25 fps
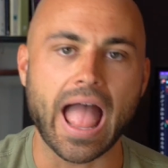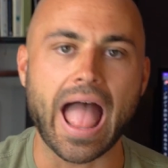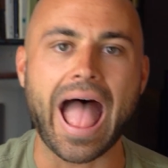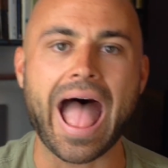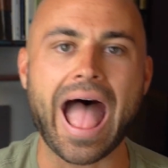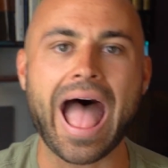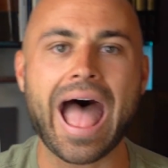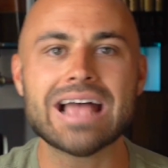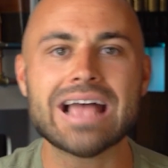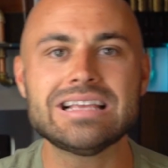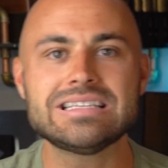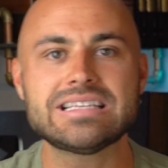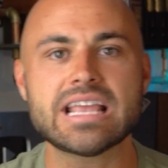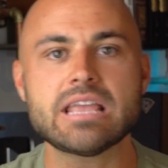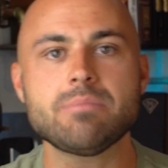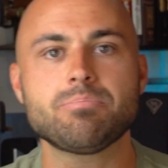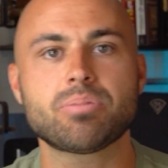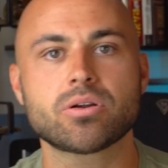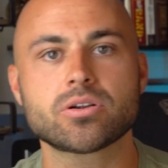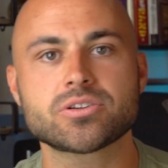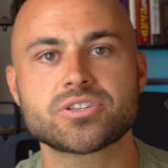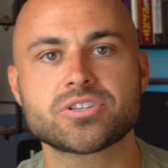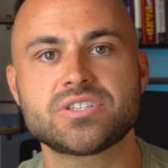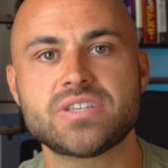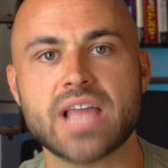as a
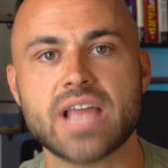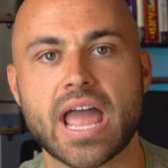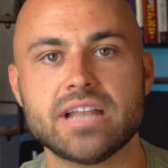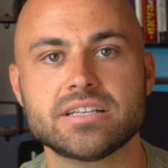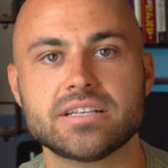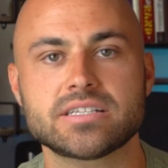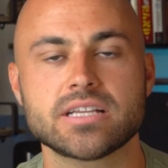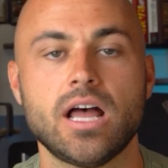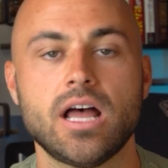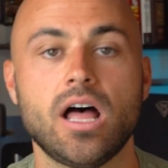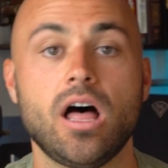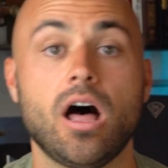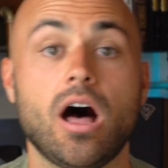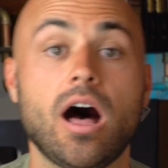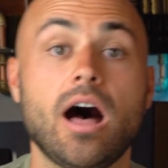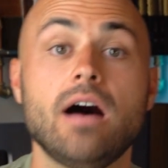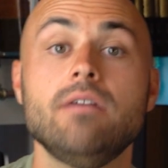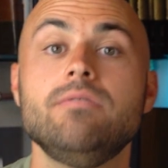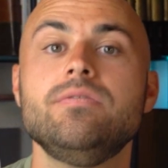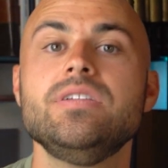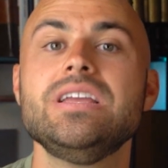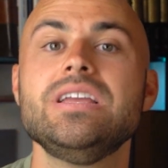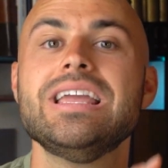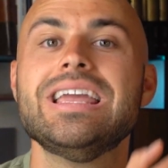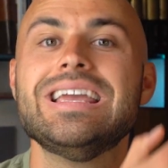percent
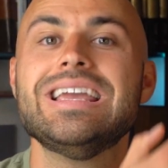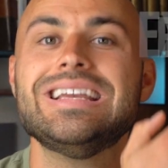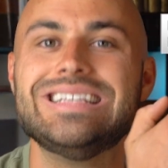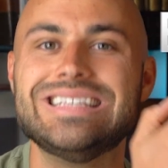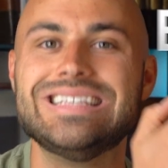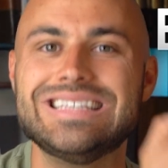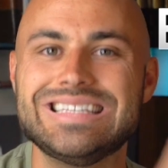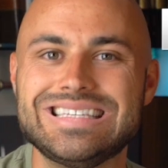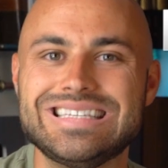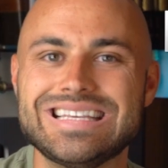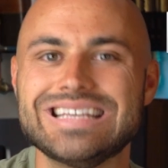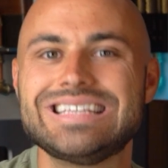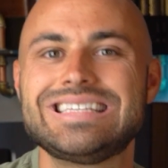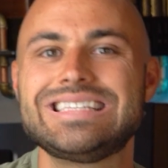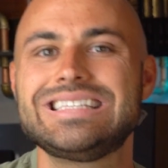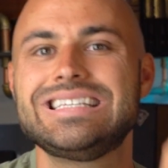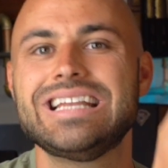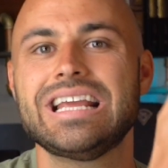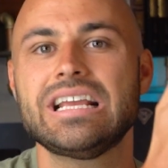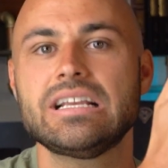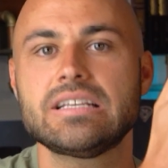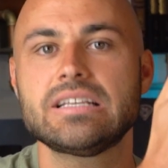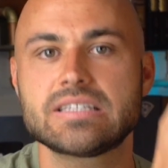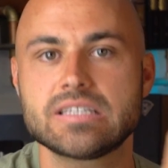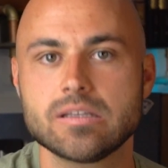of the
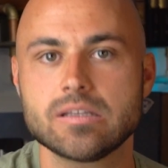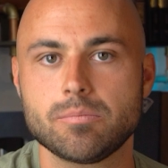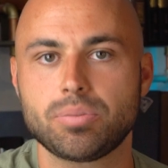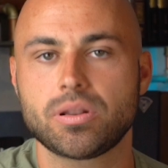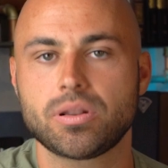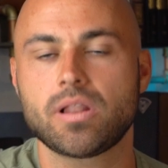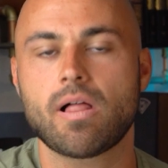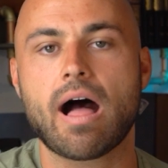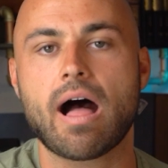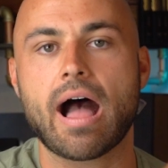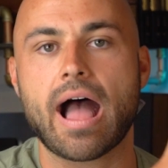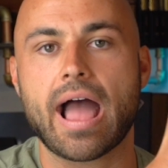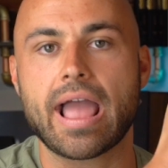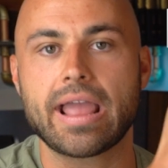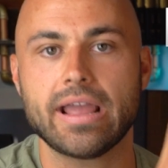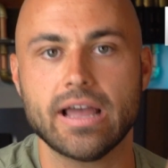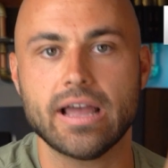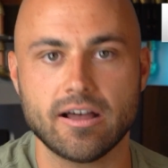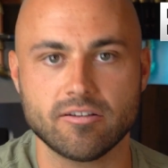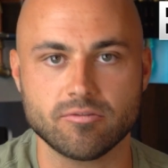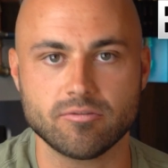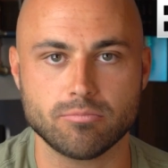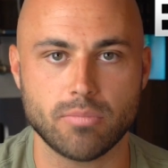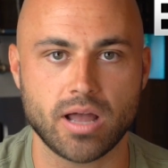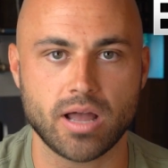existing supply
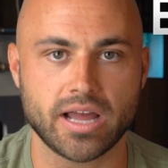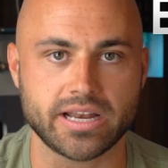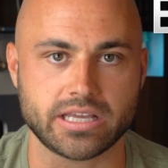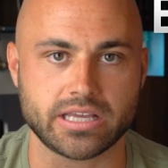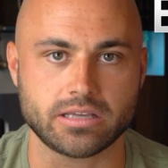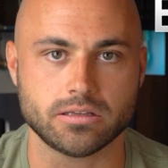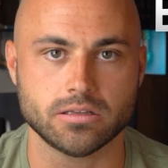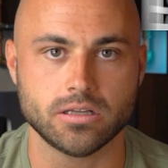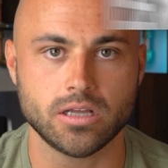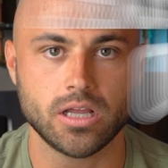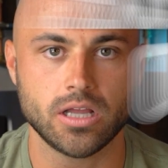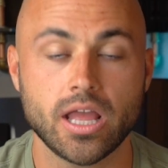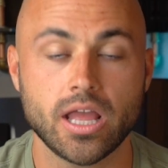of money.